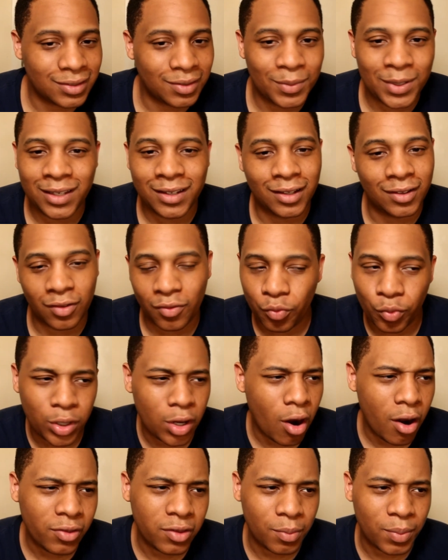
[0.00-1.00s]
I mean, we
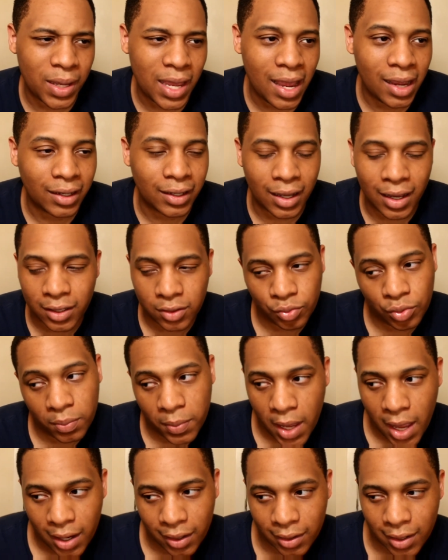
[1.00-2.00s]
are the bad guys. We're the
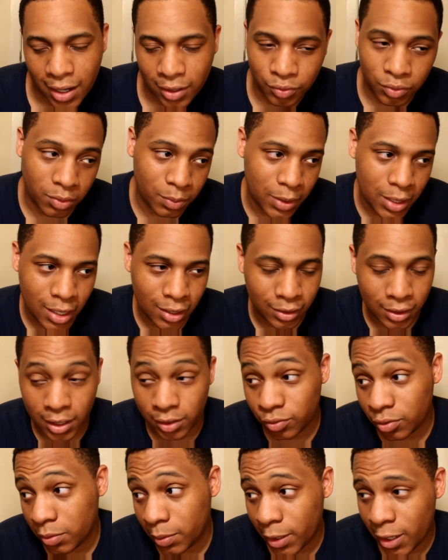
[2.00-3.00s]
bad guys. We're the bad guys.
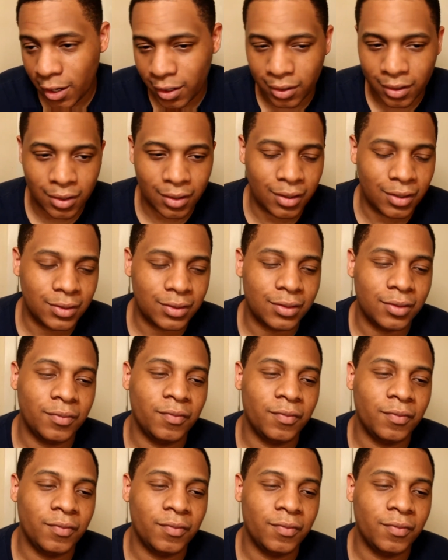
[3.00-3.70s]
We're the bad guys.